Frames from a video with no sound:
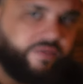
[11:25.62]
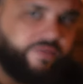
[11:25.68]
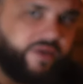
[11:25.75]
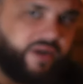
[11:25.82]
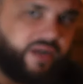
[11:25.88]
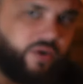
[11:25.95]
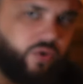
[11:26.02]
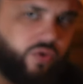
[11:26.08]

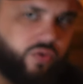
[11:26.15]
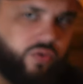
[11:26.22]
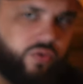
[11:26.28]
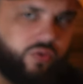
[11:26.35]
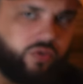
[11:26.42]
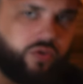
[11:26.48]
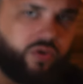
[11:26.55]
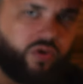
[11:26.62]
Ooh,
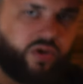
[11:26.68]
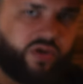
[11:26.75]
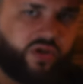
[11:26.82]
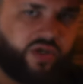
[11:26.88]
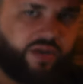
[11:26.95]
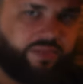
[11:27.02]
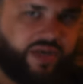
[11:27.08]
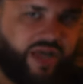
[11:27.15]

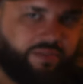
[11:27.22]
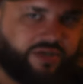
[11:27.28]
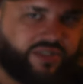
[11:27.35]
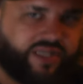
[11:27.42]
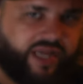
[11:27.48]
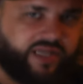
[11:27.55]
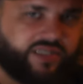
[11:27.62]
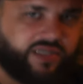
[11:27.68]
them diamonds
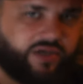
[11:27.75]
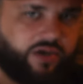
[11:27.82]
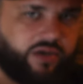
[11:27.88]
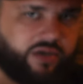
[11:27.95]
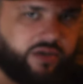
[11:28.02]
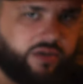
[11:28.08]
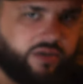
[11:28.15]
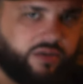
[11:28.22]
dancing on
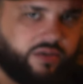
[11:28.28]
it.